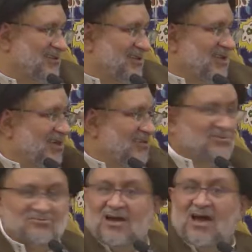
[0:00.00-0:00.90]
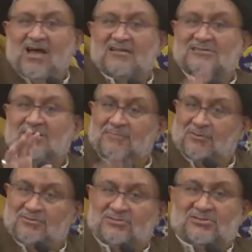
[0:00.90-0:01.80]
And you are
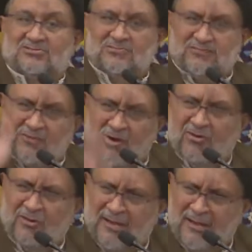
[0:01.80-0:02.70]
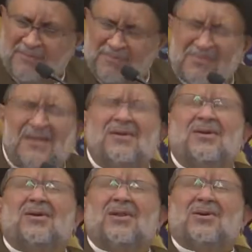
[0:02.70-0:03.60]
supposed to follow him,
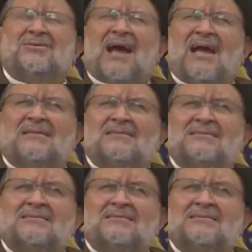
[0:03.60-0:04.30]
close eyes,